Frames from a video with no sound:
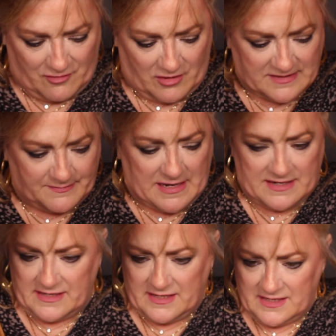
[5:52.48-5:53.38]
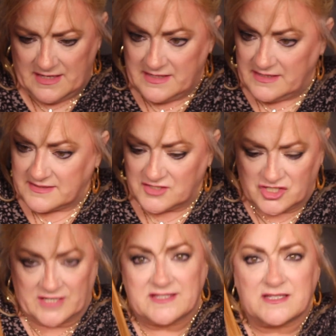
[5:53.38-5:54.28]
crossbody, it is
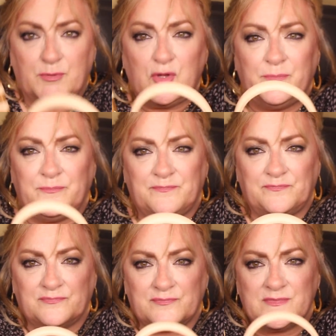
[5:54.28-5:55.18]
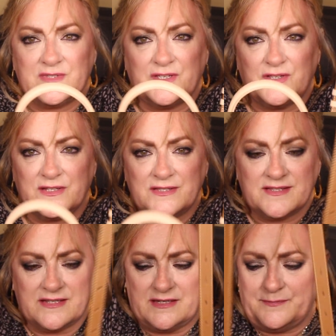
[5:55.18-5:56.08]
adjustable, so you can
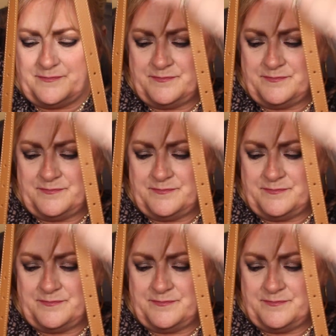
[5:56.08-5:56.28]
see.